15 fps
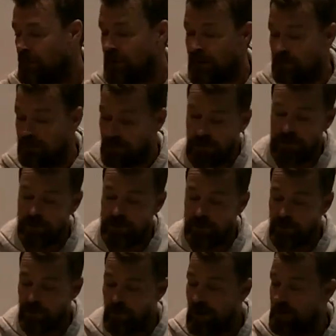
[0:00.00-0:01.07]
And in really
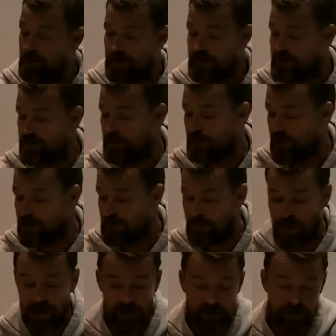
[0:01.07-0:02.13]
small waves, there's not much
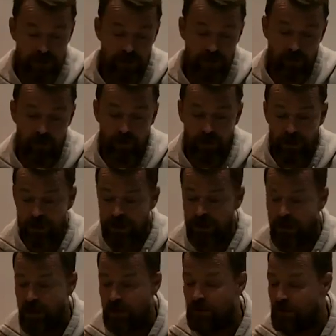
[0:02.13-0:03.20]
power. So you want to
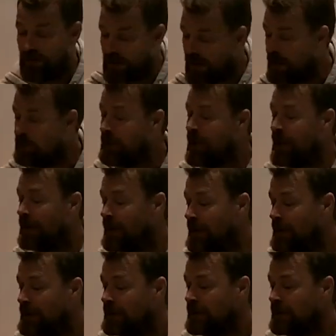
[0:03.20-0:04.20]
create power.